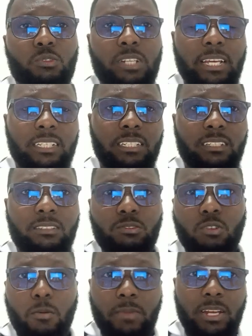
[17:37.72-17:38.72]

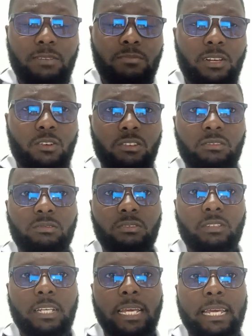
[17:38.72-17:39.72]
text, comment
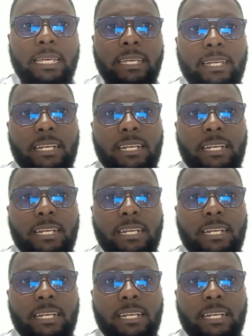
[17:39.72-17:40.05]
below, okay?